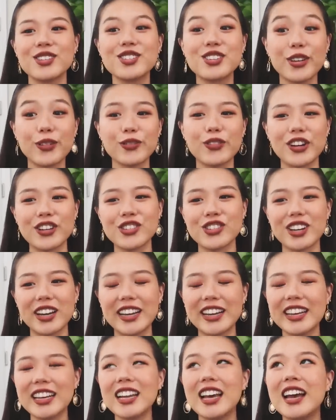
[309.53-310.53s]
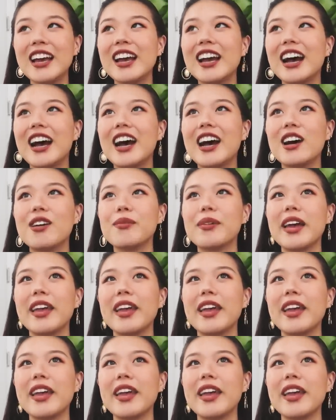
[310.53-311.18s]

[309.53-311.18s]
I was so frustrated. Um,